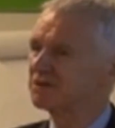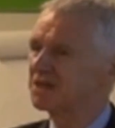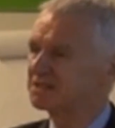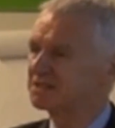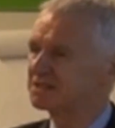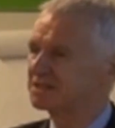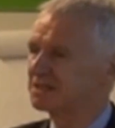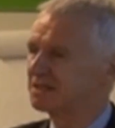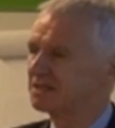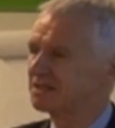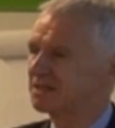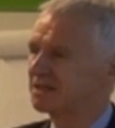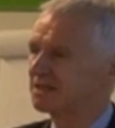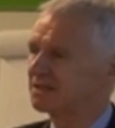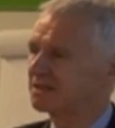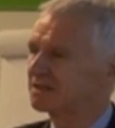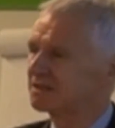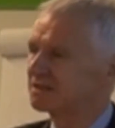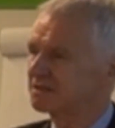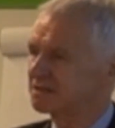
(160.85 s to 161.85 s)
quite
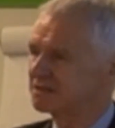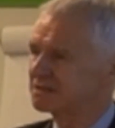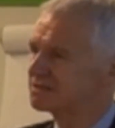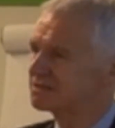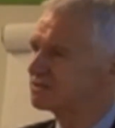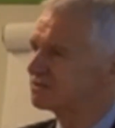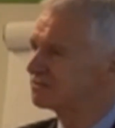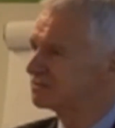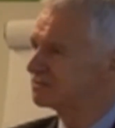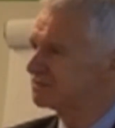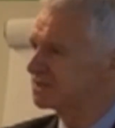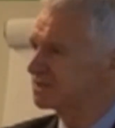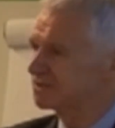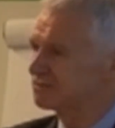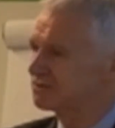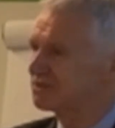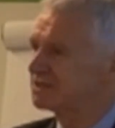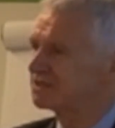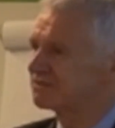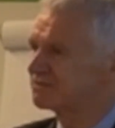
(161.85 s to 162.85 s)
a considerable
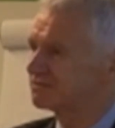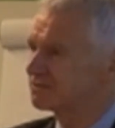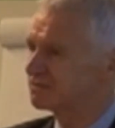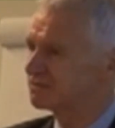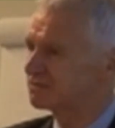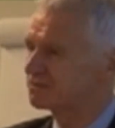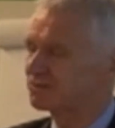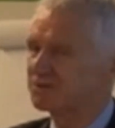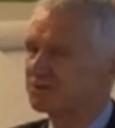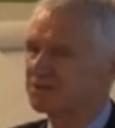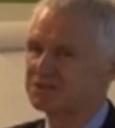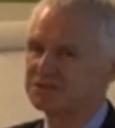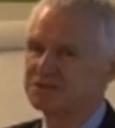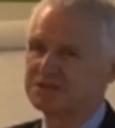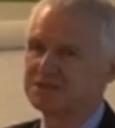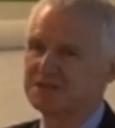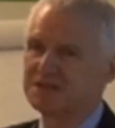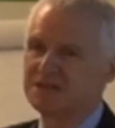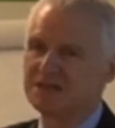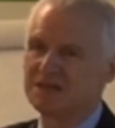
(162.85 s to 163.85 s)
degree of
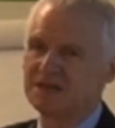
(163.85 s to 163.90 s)
cooperation